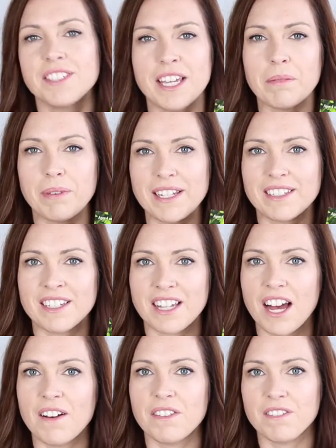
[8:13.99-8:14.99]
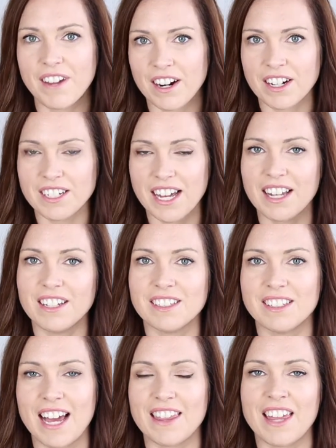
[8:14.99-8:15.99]
seeing pieces of the fairy tales
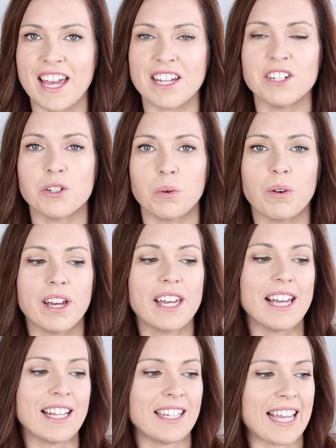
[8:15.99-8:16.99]
that they enjoy in the